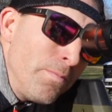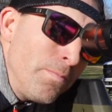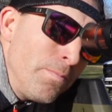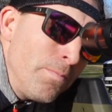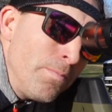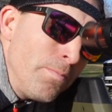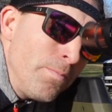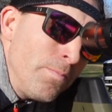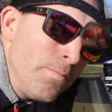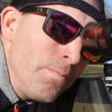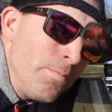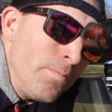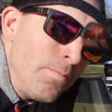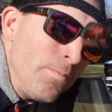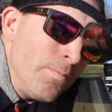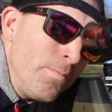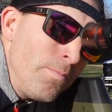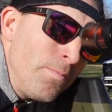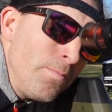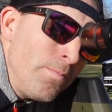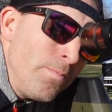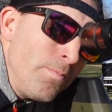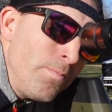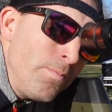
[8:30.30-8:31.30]

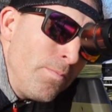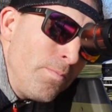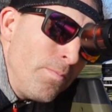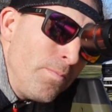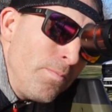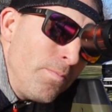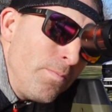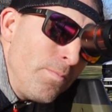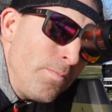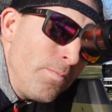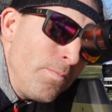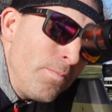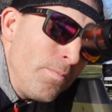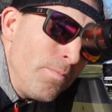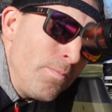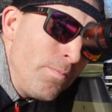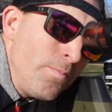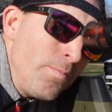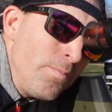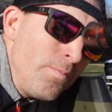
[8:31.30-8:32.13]
Nothing is said.